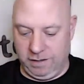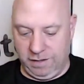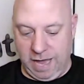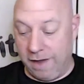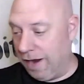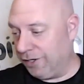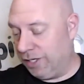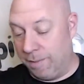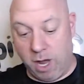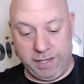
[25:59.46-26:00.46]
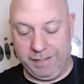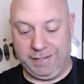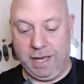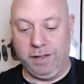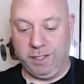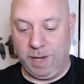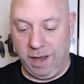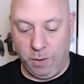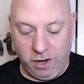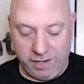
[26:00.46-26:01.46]
I'm not going to sell this, but I
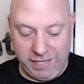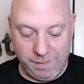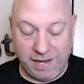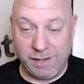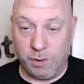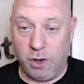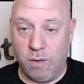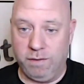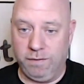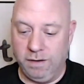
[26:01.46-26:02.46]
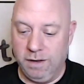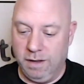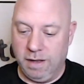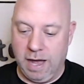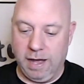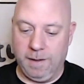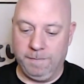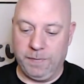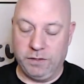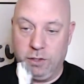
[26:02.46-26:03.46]
went on eBay and they were going,
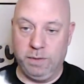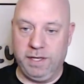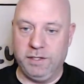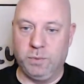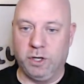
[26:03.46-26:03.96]
2 of these were